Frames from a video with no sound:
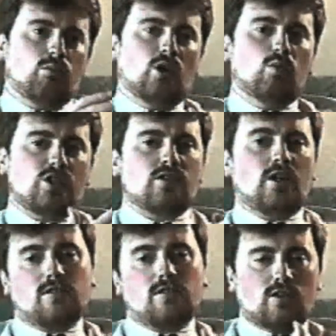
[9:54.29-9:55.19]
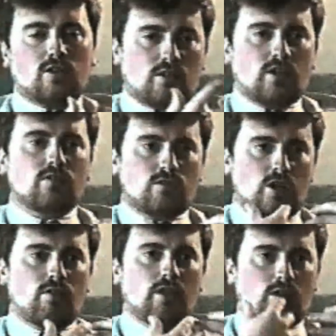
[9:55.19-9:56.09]
which is a nice thing because it does
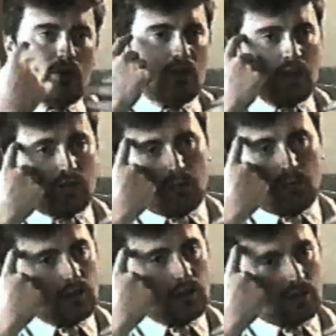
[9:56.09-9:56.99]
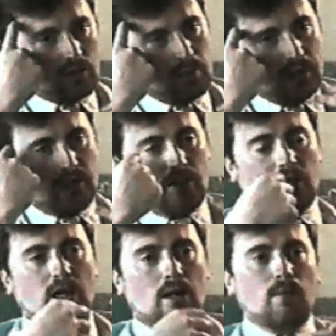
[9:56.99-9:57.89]
generate, excitement and gets people into
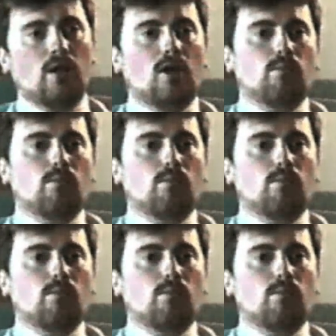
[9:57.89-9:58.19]
the game.